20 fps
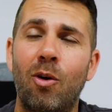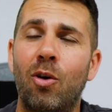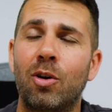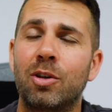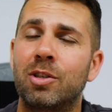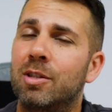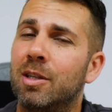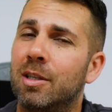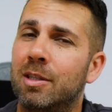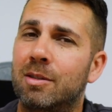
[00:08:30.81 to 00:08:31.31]
or
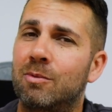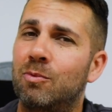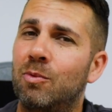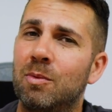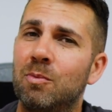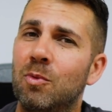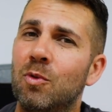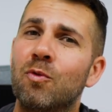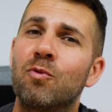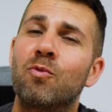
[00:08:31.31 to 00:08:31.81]
just
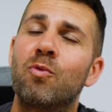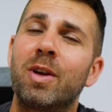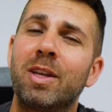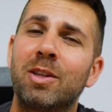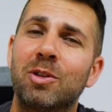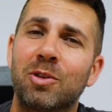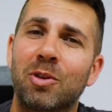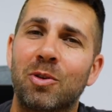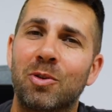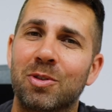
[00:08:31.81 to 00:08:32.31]
remove
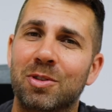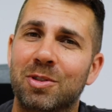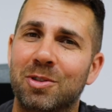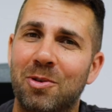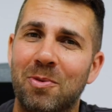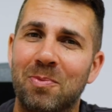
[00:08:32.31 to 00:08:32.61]
Windows